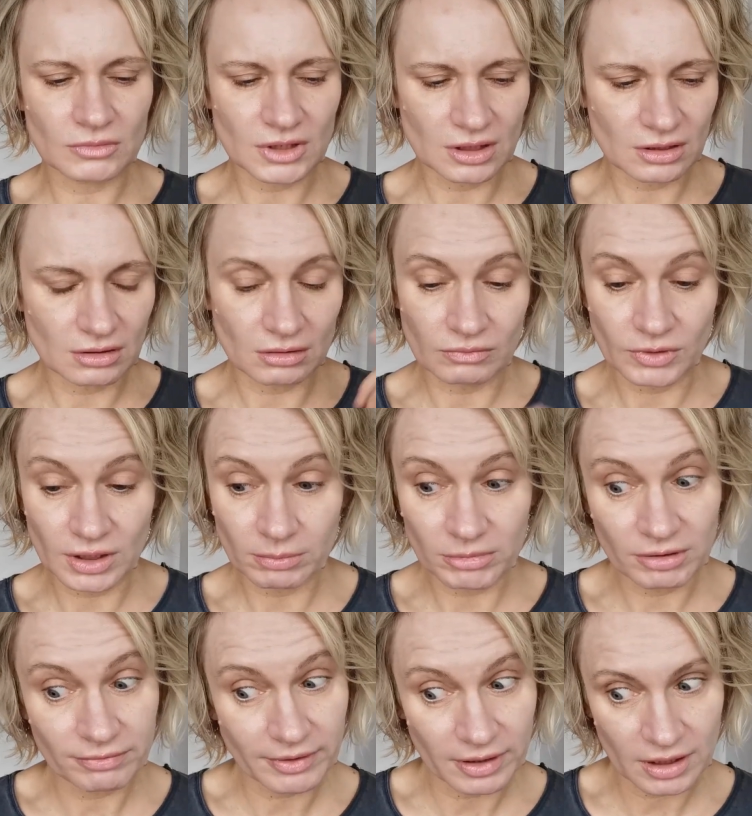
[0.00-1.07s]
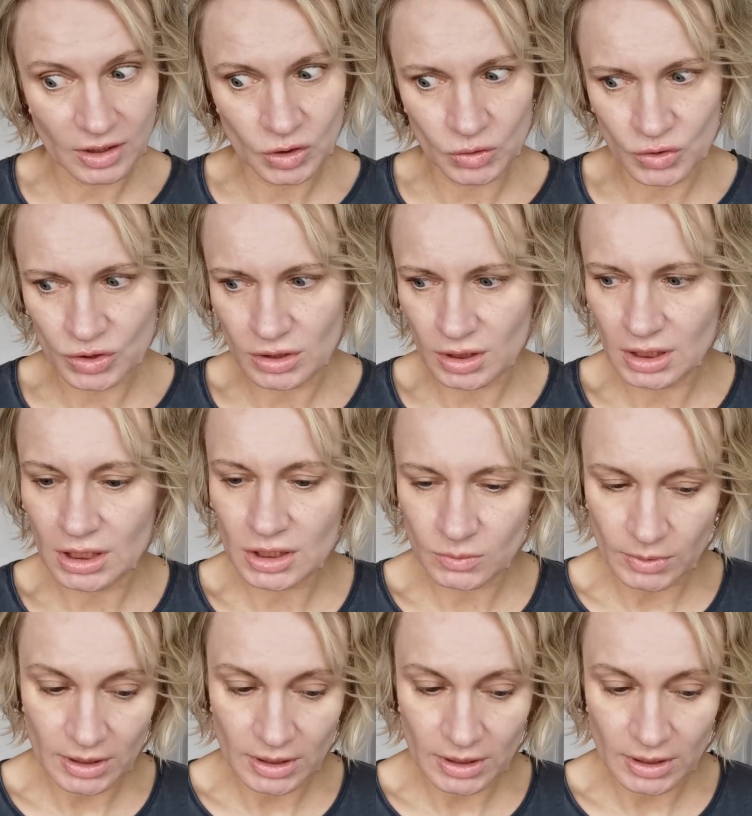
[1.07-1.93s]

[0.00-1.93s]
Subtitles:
this is not gonna be very good. That's